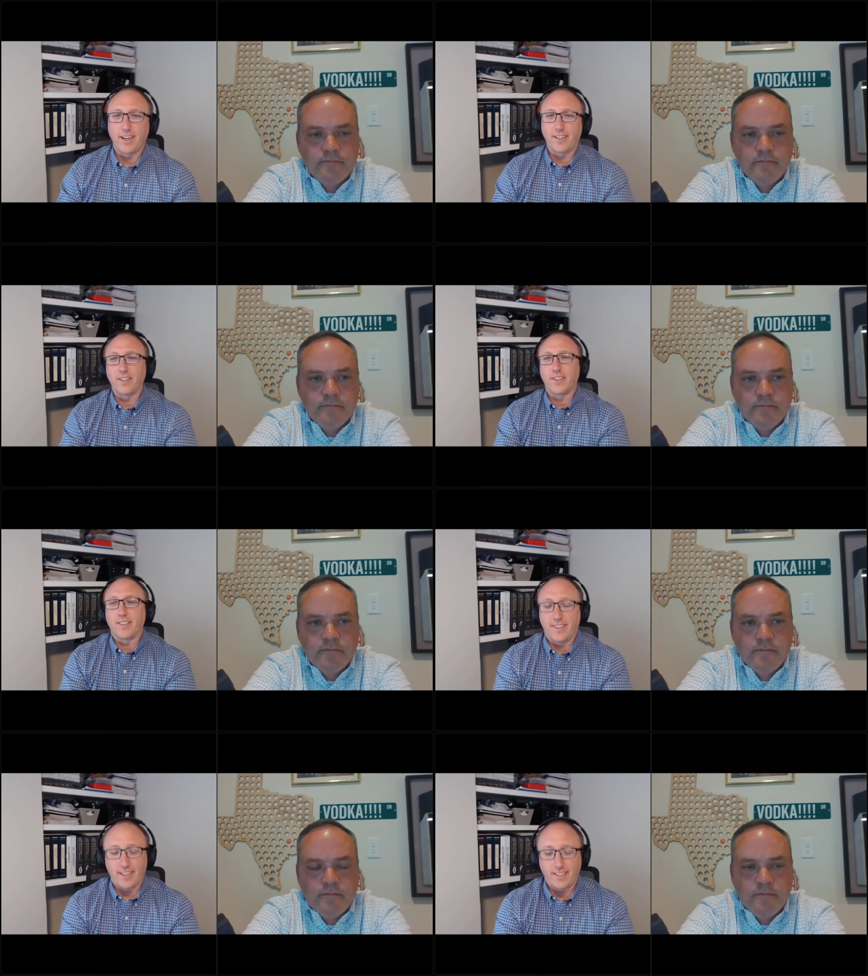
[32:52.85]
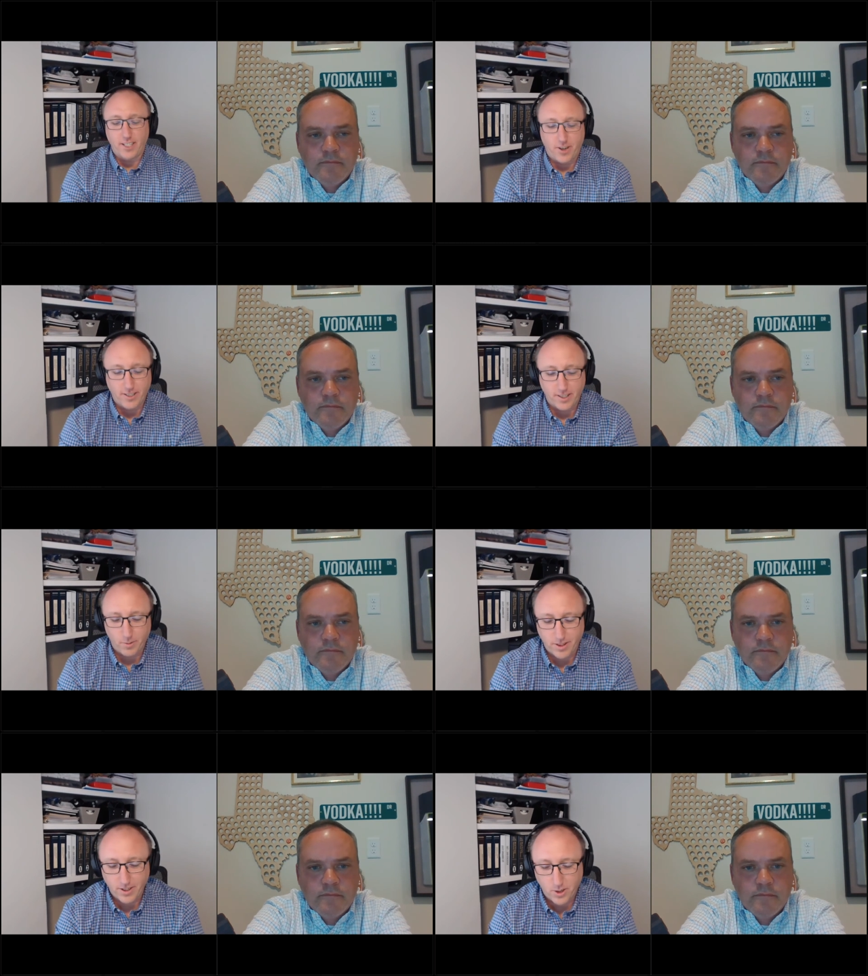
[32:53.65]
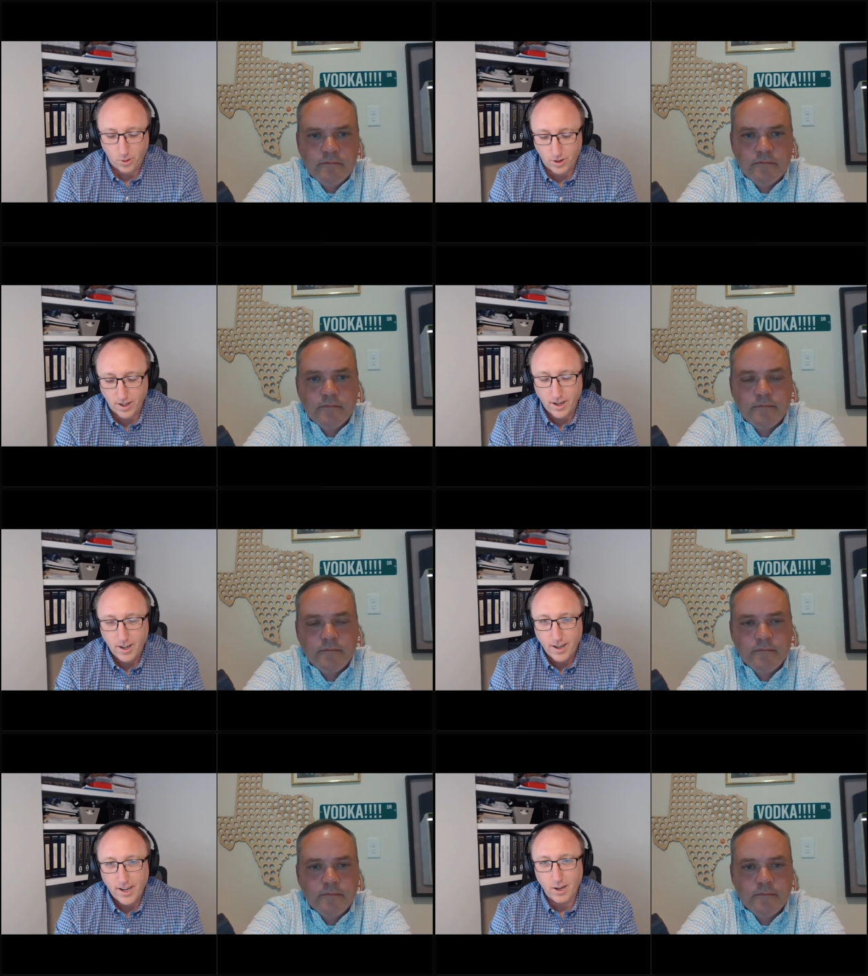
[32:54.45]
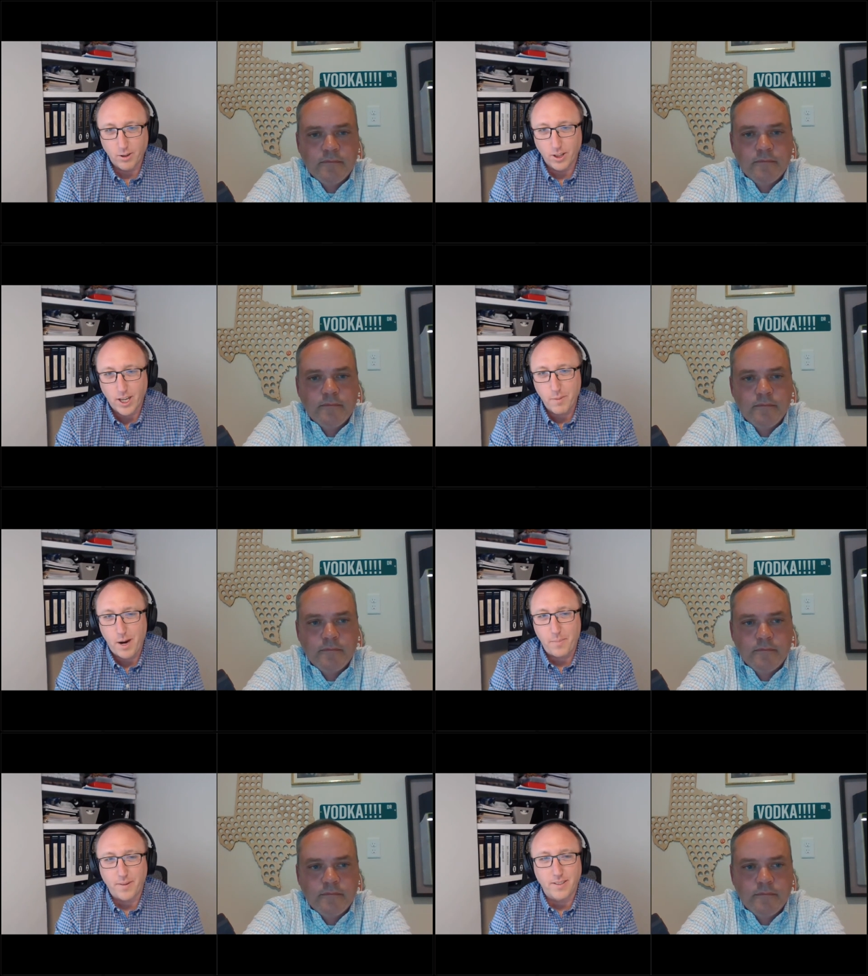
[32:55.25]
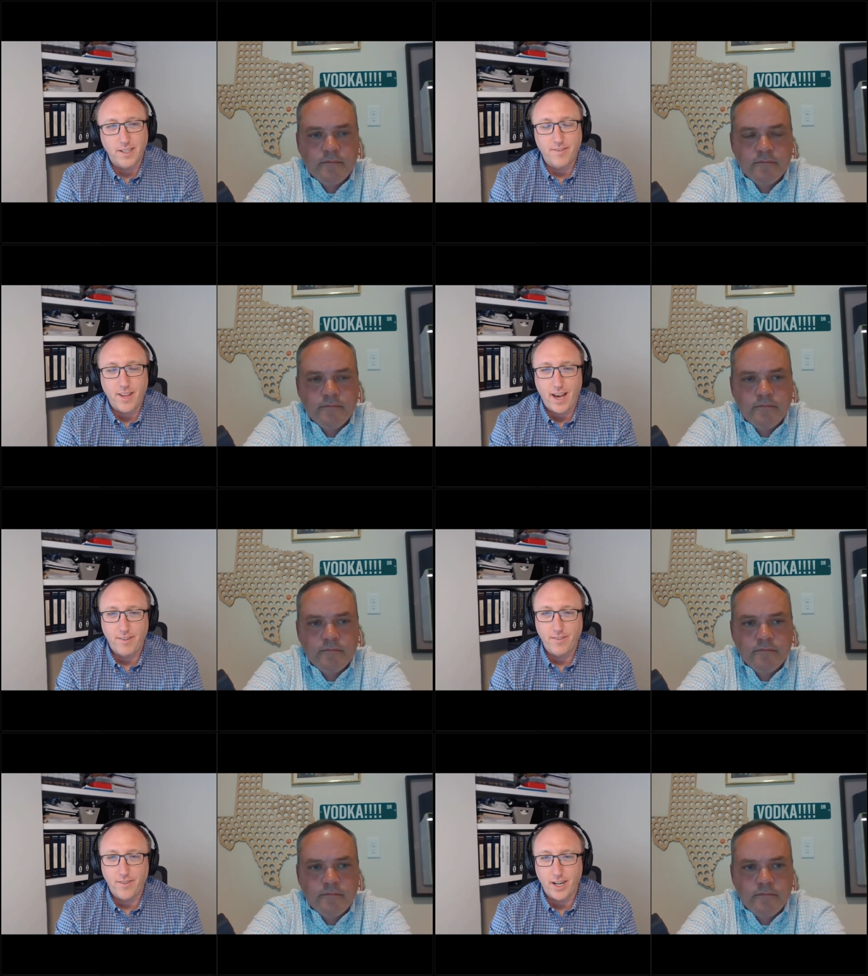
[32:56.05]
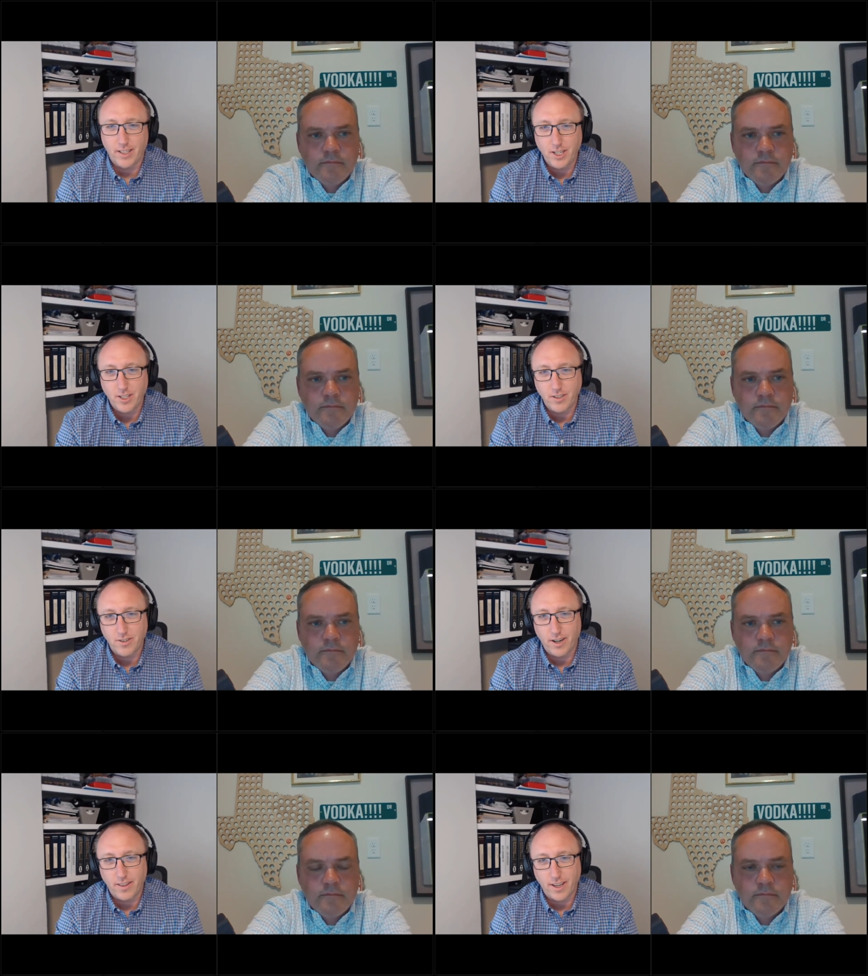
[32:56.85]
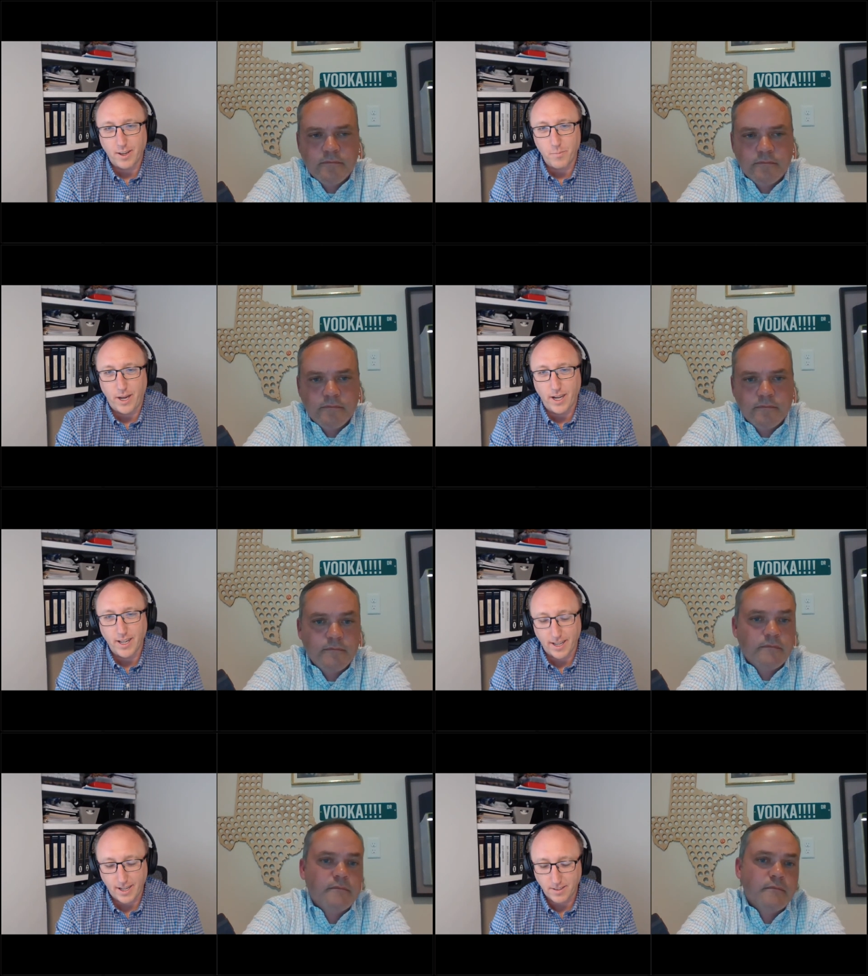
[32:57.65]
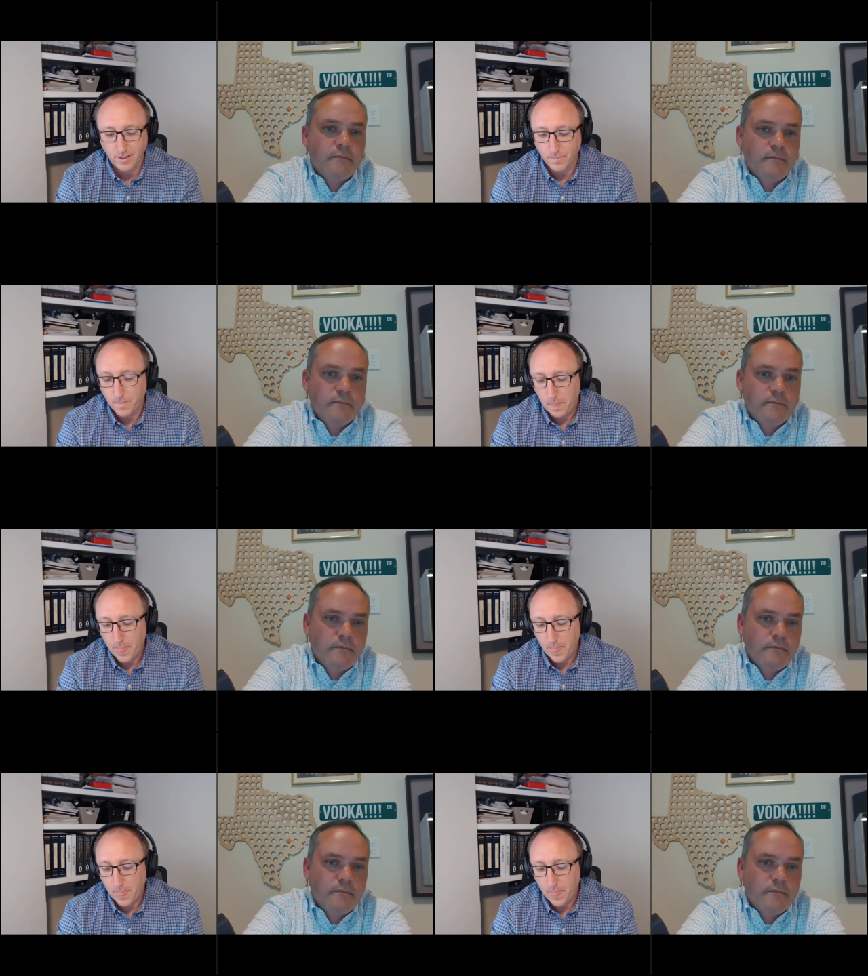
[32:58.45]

Speaker 1: that diligence. And that's interesting with the DORA. You know, look them up and see if they have any violations or anything pending against them.